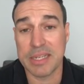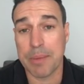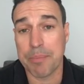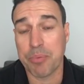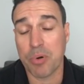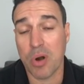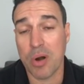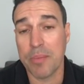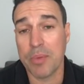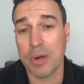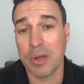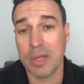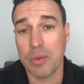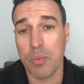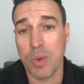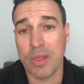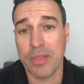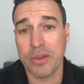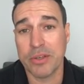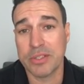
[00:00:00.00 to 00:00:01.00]
Now, primarily
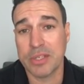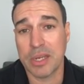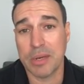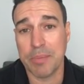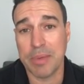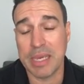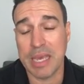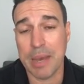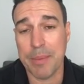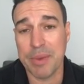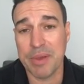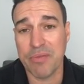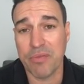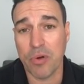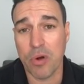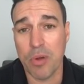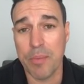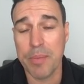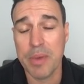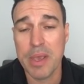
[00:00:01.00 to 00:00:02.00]
where those are going to be coming
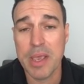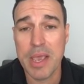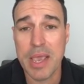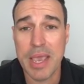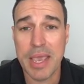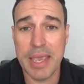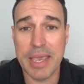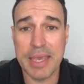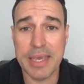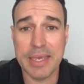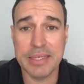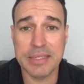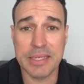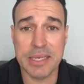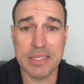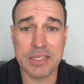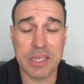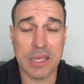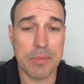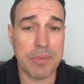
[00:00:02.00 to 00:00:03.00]
from is
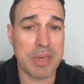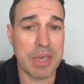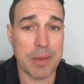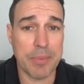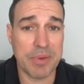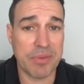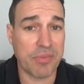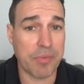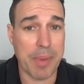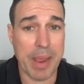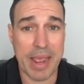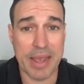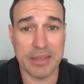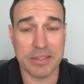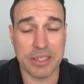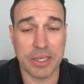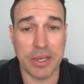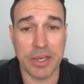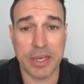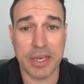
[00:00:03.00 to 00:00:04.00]
it's going to be coming from
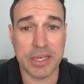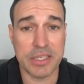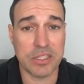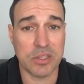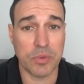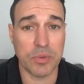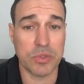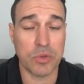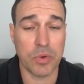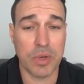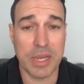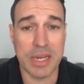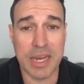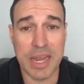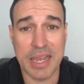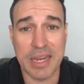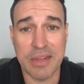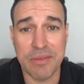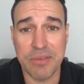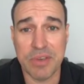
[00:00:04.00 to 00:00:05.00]
housing. Okay, so we're talking
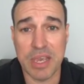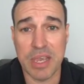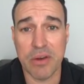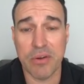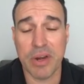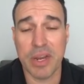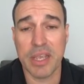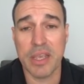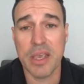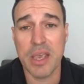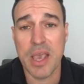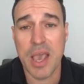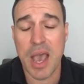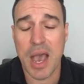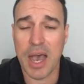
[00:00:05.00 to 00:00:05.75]
negative gearing.